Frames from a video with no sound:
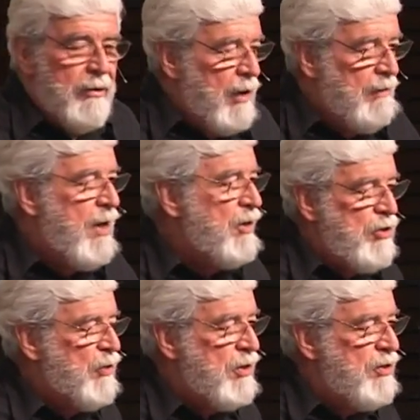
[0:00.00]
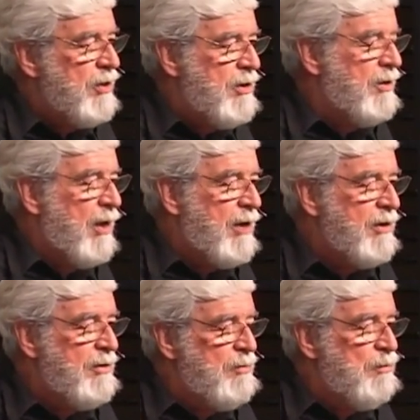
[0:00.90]
I've got a choice. I could
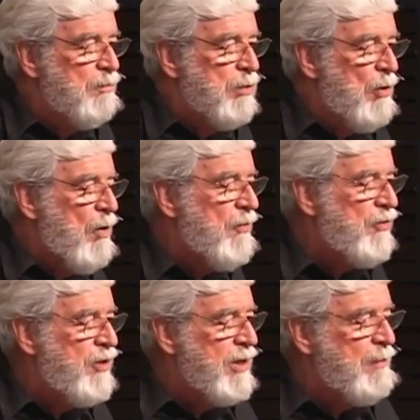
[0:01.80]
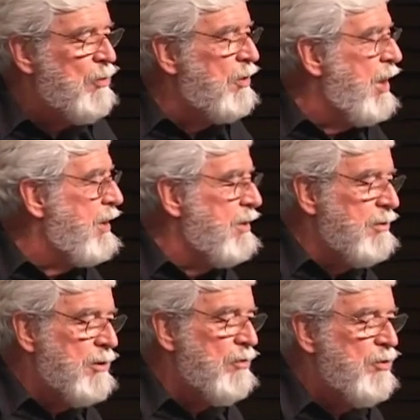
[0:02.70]
blow off steam or I can
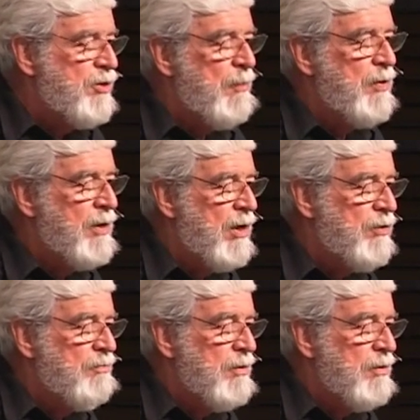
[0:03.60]
go do something else.